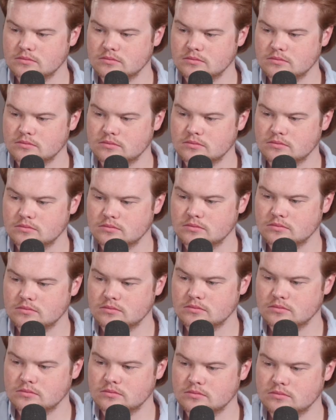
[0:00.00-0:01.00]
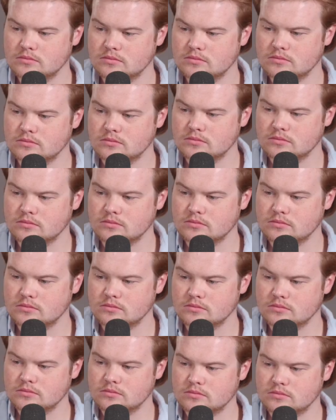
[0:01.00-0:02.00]

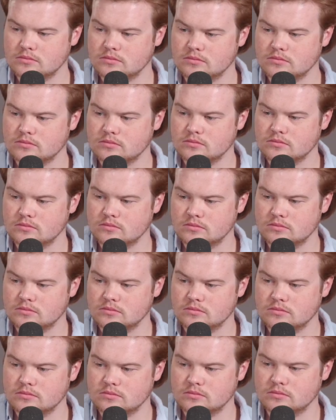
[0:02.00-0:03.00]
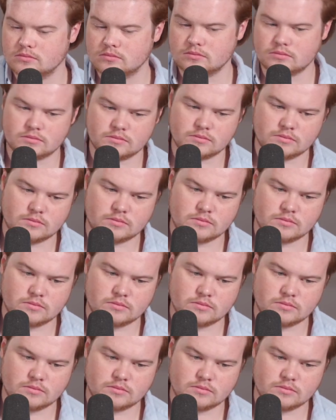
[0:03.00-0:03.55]
This person isn't speaking.